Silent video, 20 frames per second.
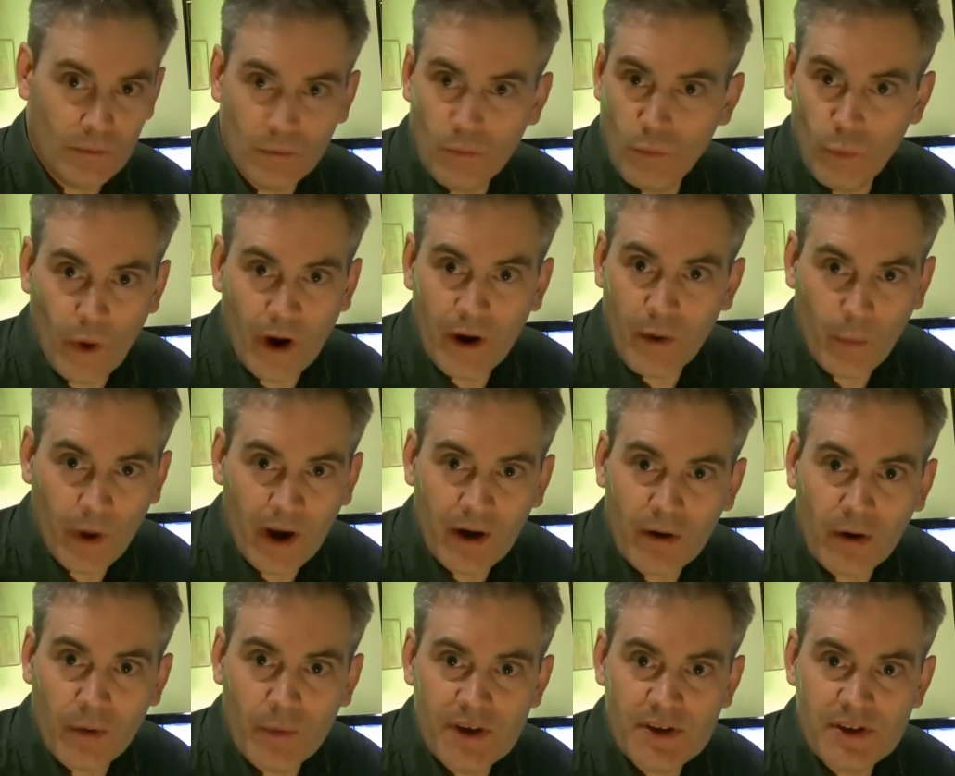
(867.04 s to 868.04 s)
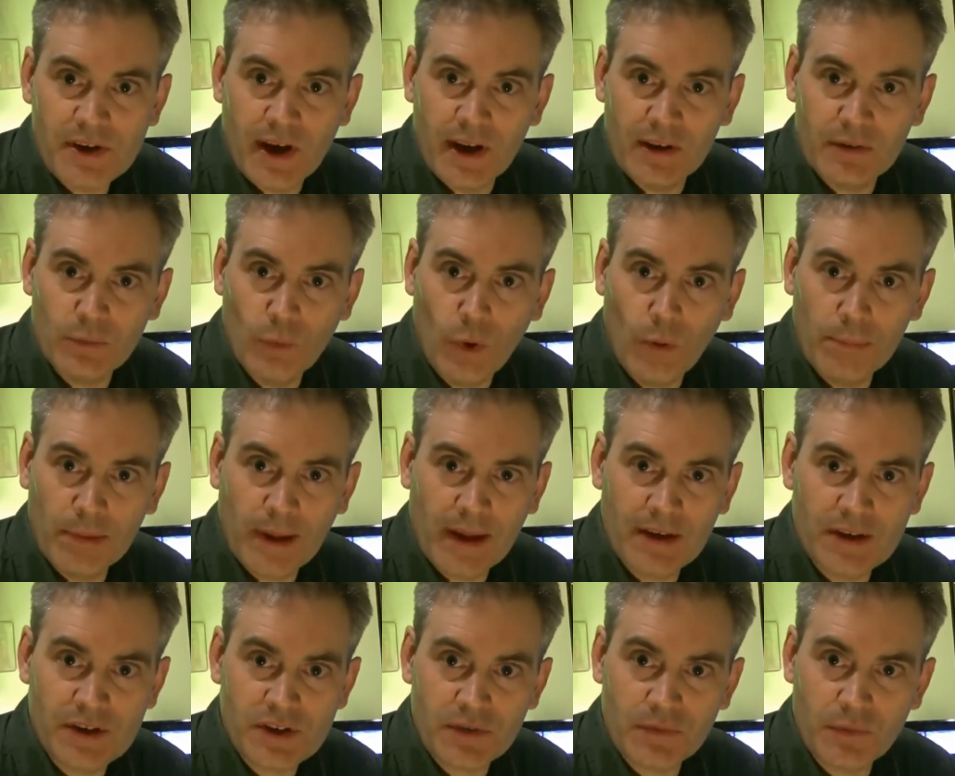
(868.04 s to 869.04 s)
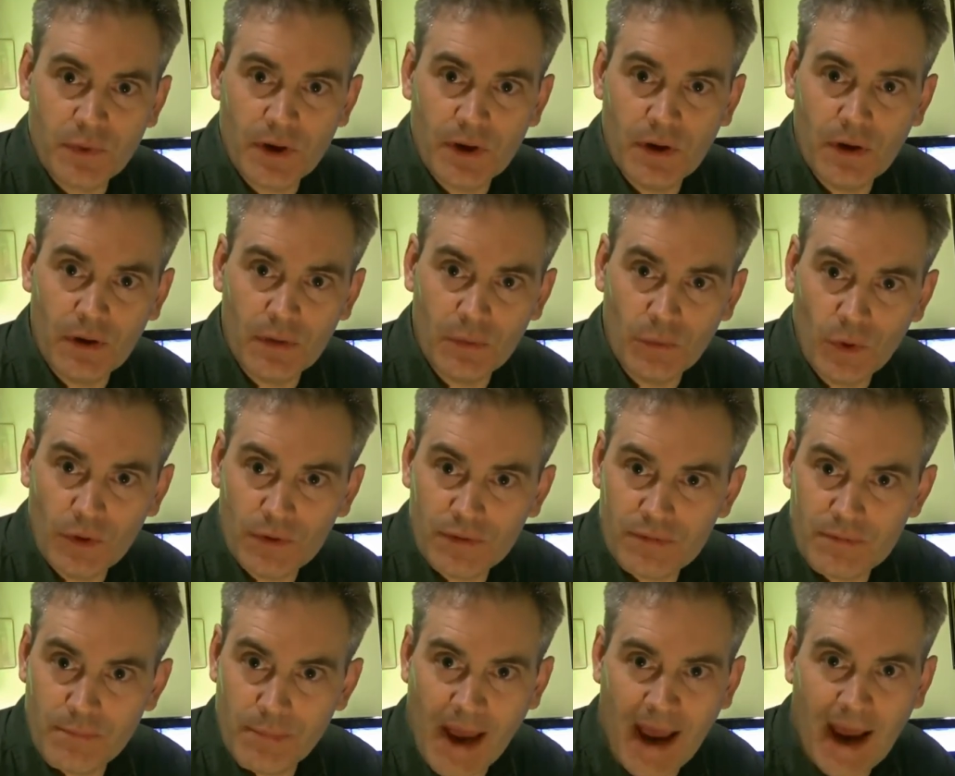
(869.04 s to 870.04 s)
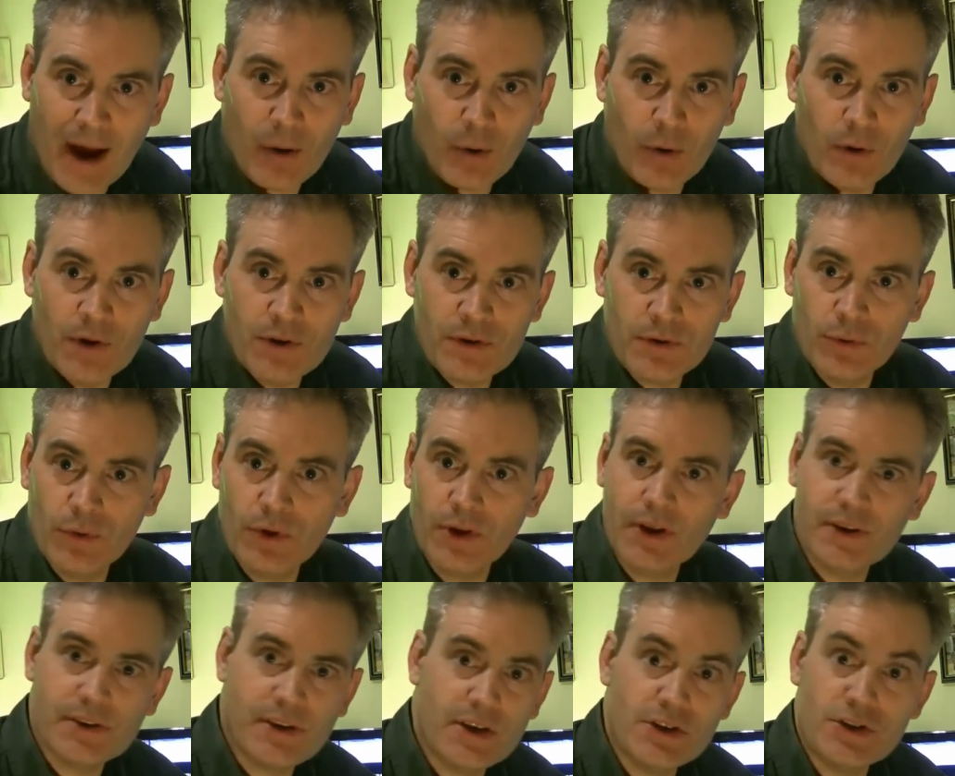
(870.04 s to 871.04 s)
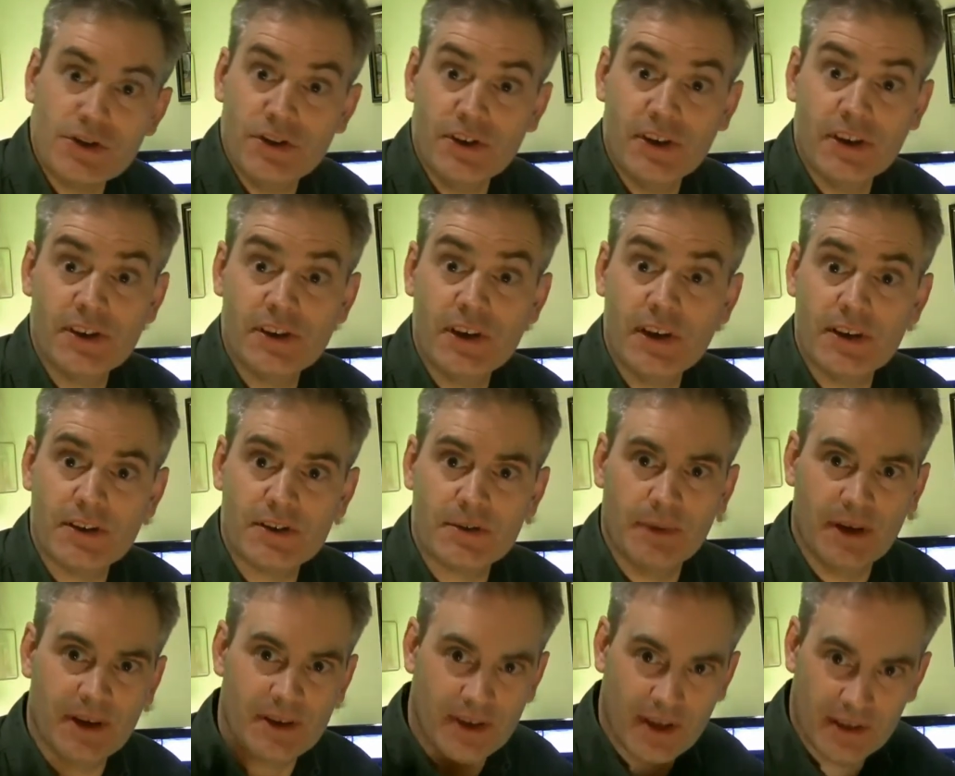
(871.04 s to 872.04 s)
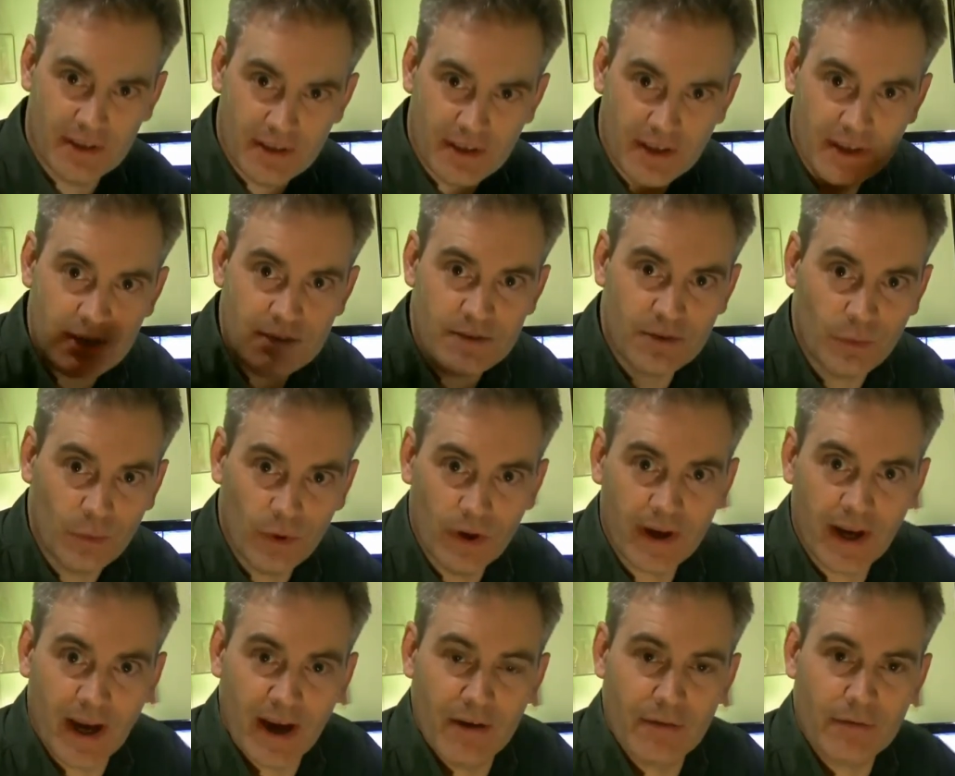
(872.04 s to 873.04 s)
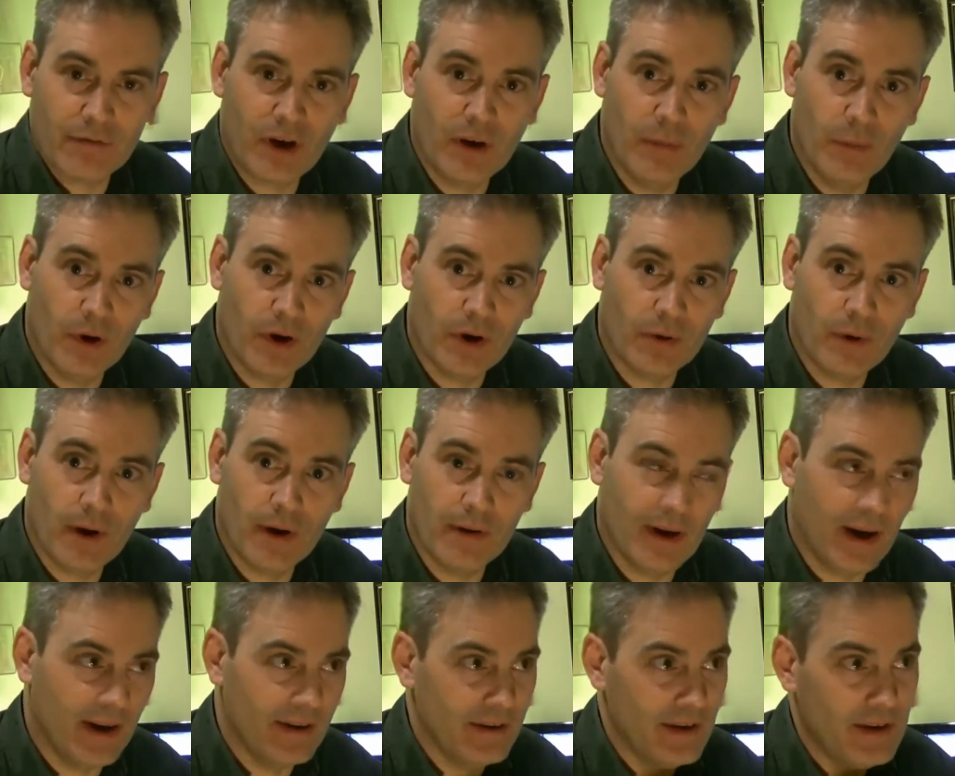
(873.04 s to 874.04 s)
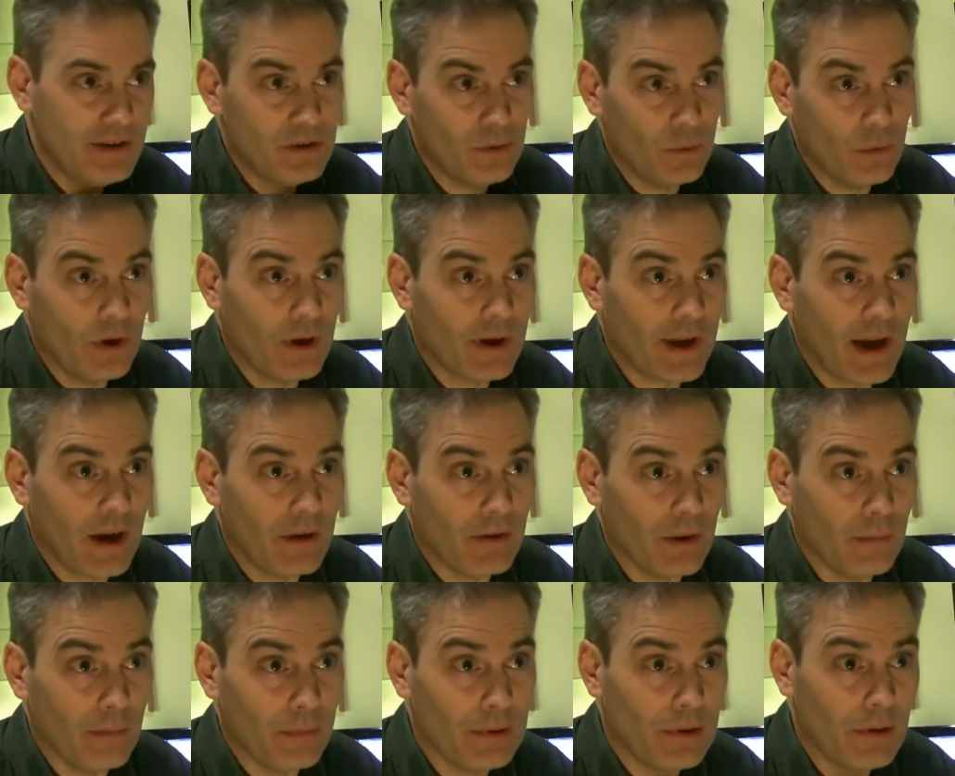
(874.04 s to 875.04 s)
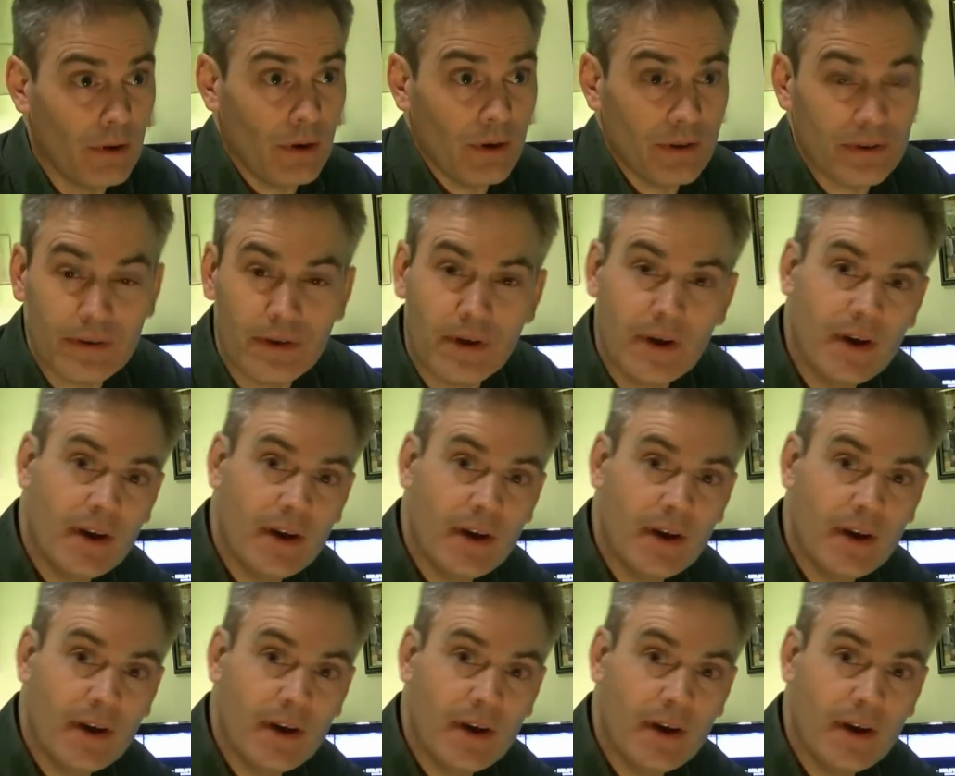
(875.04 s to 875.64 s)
Where are we set? What planets have we got? What powers and organisations exist? Because I need to work out a framework around that. I need to work out the plot